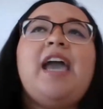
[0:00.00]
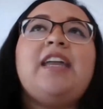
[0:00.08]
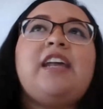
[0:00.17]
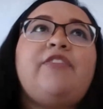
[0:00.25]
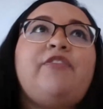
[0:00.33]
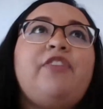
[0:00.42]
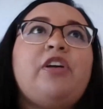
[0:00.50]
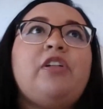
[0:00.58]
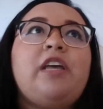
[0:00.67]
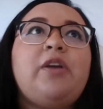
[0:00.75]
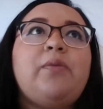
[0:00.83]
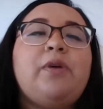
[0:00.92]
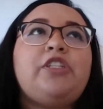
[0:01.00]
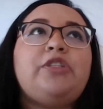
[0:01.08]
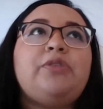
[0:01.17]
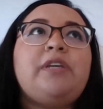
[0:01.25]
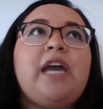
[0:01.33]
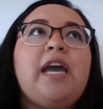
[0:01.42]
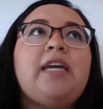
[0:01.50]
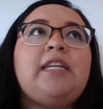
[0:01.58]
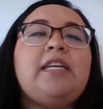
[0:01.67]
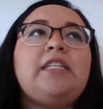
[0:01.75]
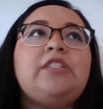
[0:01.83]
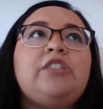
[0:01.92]
And I feel like when you
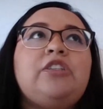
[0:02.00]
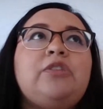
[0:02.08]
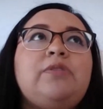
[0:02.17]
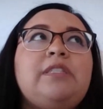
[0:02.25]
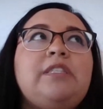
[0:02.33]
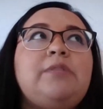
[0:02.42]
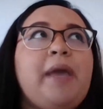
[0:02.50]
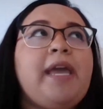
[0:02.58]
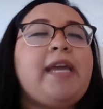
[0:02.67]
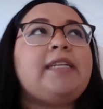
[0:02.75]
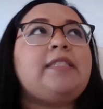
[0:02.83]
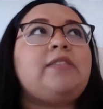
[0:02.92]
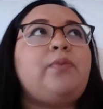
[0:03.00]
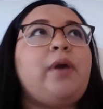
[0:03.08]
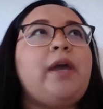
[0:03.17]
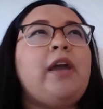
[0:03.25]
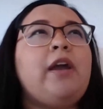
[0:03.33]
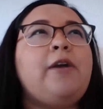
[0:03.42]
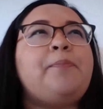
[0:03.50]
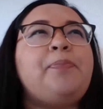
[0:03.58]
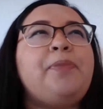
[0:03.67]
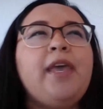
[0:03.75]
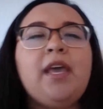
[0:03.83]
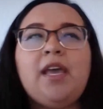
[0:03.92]
get into a space
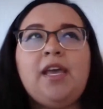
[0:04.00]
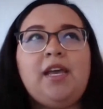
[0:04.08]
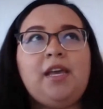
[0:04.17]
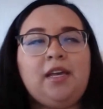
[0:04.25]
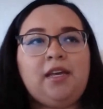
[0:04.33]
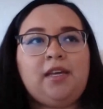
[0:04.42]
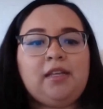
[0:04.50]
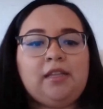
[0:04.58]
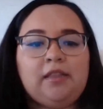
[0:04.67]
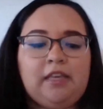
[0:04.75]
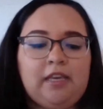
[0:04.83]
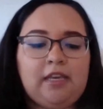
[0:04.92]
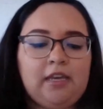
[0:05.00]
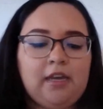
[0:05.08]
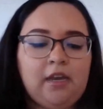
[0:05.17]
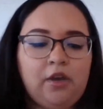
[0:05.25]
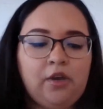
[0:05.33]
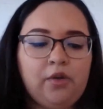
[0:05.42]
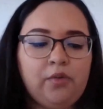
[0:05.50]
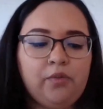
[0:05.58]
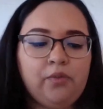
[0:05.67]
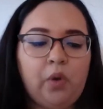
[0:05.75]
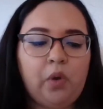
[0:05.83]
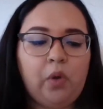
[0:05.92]
where the
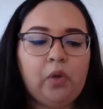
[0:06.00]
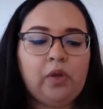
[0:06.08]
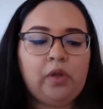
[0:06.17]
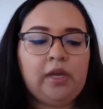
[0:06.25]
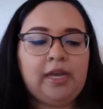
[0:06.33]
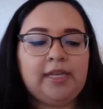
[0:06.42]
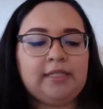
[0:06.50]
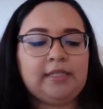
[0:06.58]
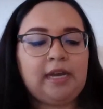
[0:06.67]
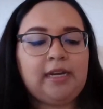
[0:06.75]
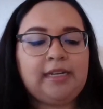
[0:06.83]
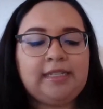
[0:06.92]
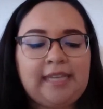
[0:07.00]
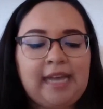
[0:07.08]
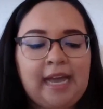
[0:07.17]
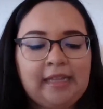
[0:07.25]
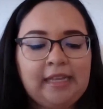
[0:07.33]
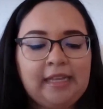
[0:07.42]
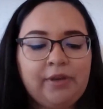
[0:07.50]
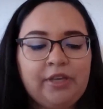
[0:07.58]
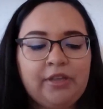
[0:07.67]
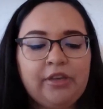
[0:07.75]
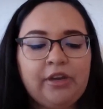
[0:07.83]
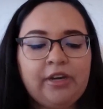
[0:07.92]
role is not exactly what
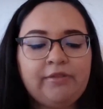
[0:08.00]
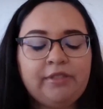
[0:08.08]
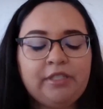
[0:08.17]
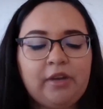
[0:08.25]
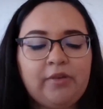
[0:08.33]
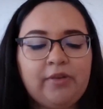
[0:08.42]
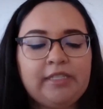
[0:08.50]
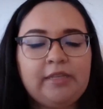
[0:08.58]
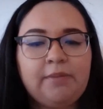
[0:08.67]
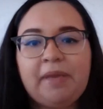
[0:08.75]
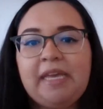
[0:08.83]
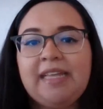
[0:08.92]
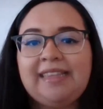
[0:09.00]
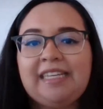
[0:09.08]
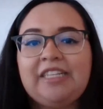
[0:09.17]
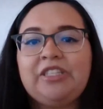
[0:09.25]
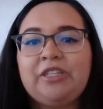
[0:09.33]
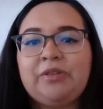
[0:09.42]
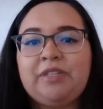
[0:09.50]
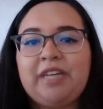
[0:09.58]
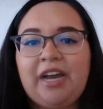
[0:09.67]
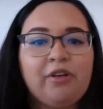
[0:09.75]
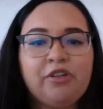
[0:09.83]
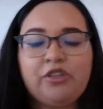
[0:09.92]
you thought it was going to be, it leads you
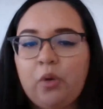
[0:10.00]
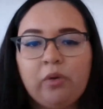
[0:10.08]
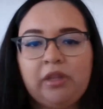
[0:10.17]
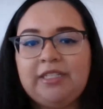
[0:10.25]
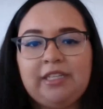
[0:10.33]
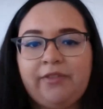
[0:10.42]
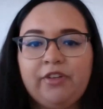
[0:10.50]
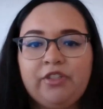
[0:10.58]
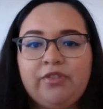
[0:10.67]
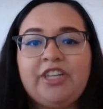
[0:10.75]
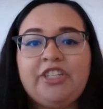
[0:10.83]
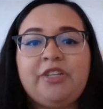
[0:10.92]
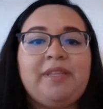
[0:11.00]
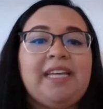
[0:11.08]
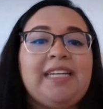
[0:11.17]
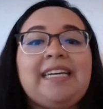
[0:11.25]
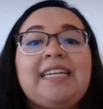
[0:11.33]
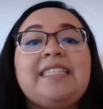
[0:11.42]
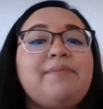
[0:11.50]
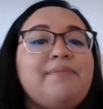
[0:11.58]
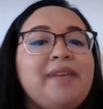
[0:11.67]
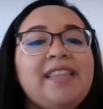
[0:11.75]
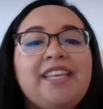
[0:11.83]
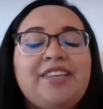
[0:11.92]
down a totally different direction. But that doesn't
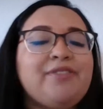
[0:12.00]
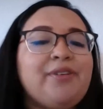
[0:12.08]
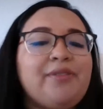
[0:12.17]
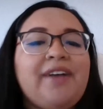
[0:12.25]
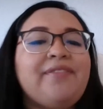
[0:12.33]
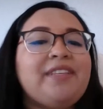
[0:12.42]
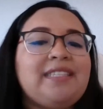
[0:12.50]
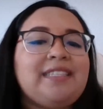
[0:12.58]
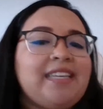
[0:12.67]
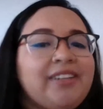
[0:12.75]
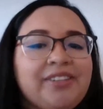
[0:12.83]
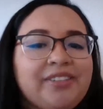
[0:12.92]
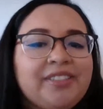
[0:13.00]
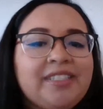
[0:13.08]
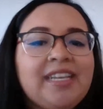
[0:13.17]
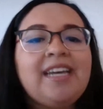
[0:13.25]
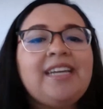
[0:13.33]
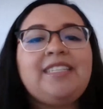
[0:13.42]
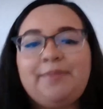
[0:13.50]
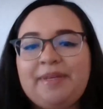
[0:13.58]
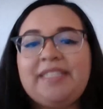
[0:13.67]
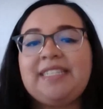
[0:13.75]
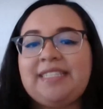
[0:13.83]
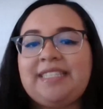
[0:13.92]
mean that you don't have the skills to
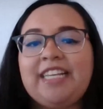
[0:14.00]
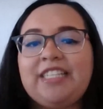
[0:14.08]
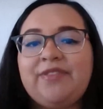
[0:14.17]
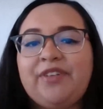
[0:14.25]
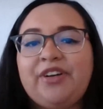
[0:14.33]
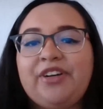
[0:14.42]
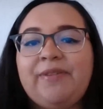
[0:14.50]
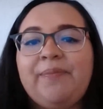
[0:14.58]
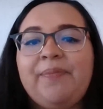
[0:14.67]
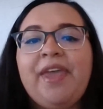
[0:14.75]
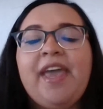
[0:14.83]
be successful.